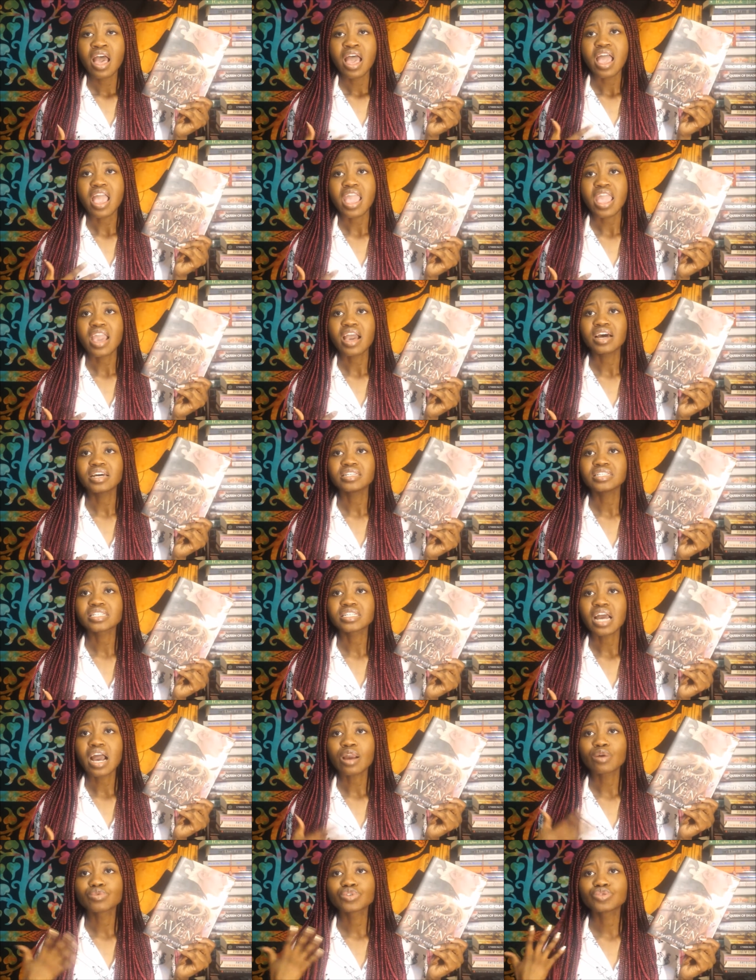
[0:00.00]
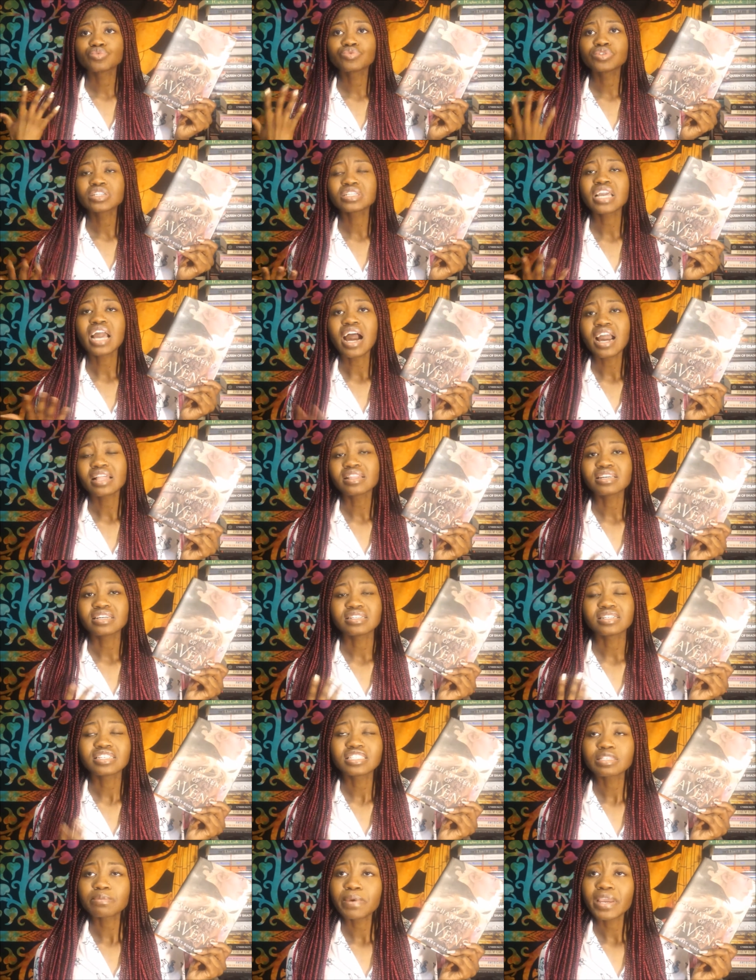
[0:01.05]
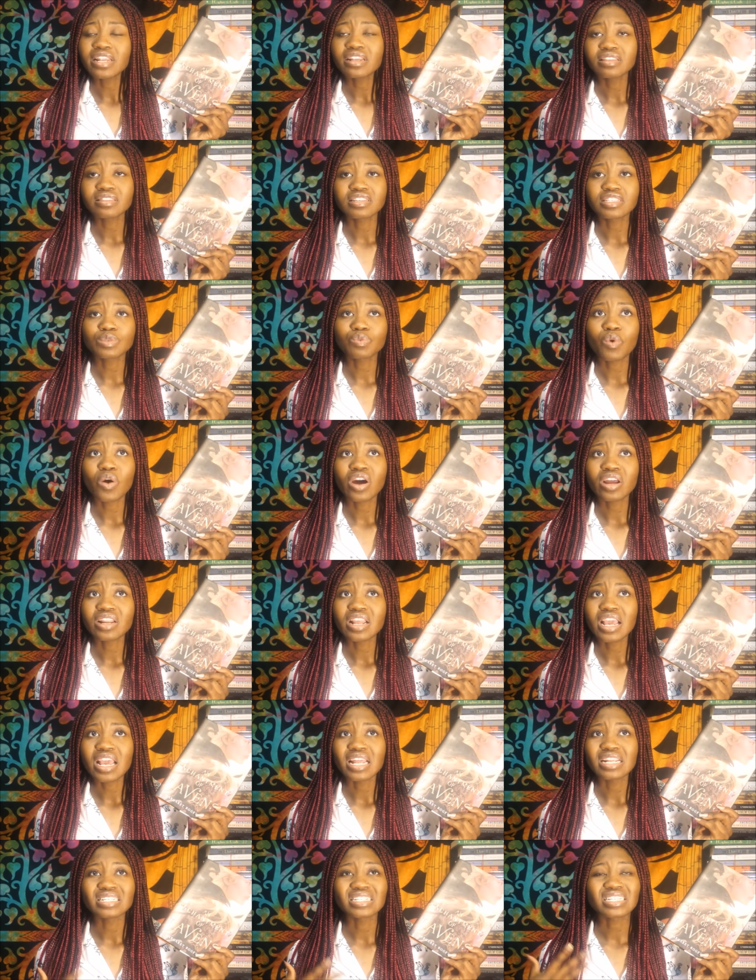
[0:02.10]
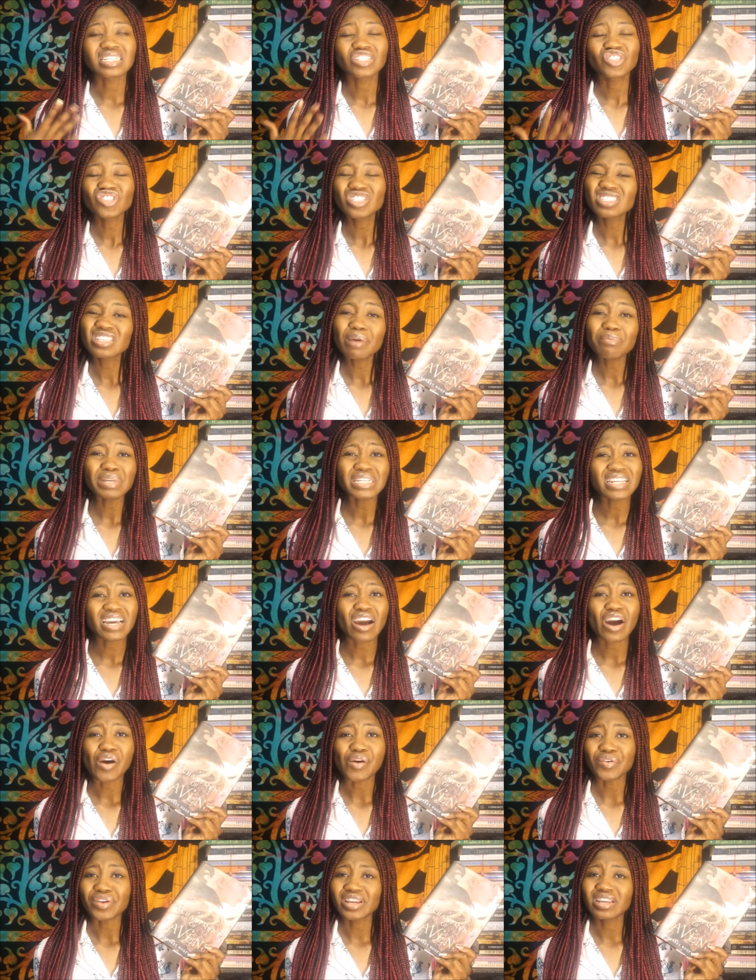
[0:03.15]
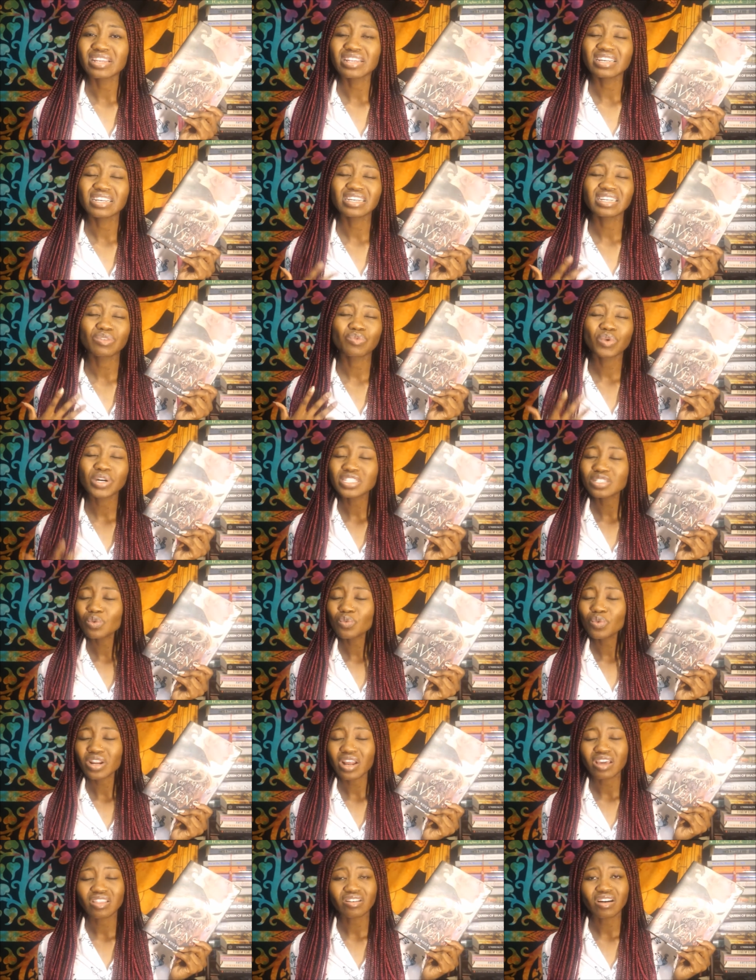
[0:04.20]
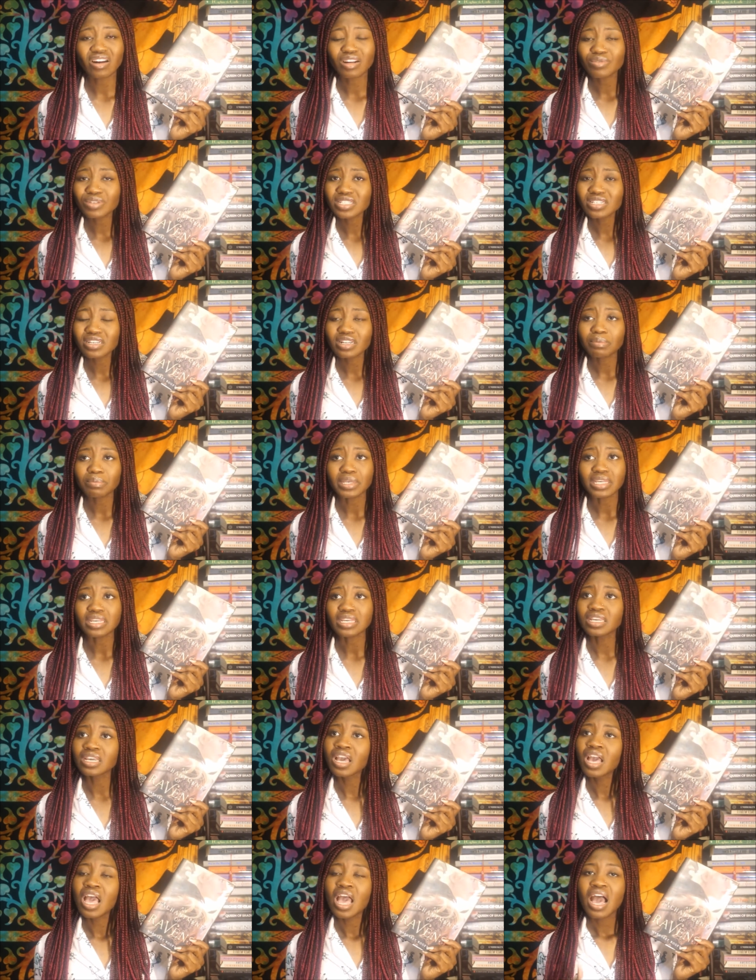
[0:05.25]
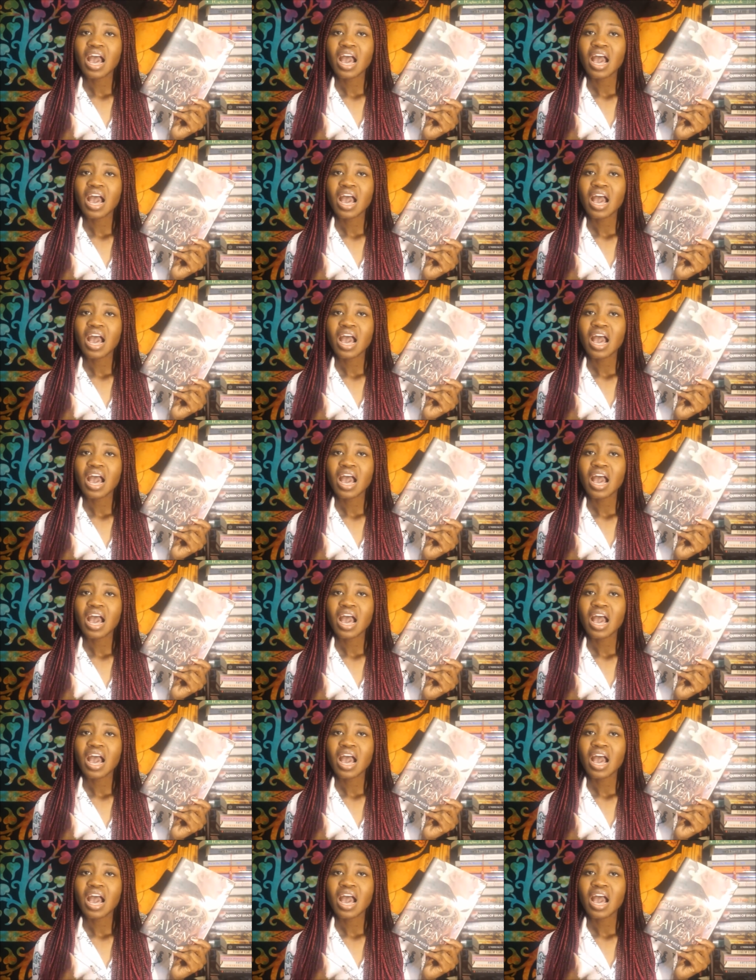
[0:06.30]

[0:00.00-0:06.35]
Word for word: and I was really highly anticipating this one, and it just let me down. It, it wasn't what I thought it was going to be.